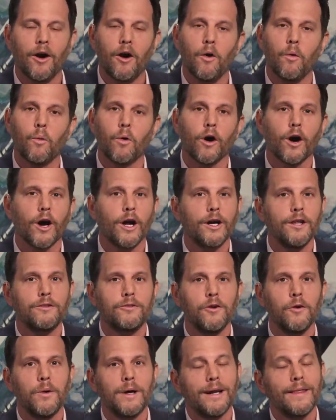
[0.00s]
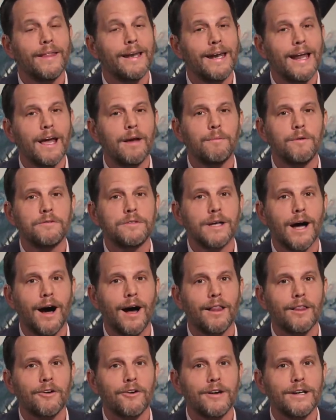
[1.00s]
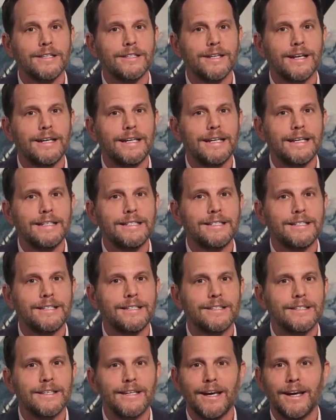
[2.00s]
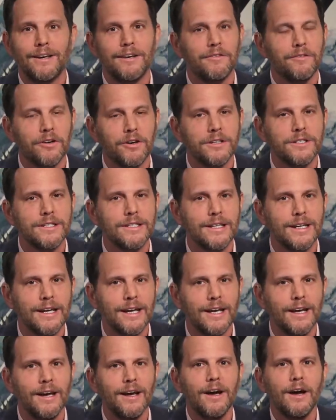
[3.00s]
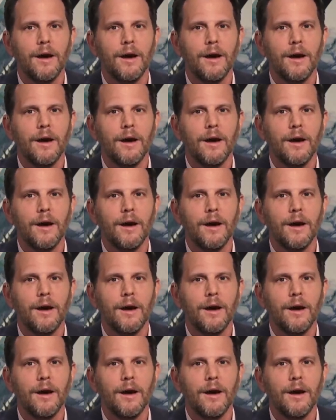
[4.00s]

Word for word: oh, we're going to do it in the name of tolerance and decency and diversity,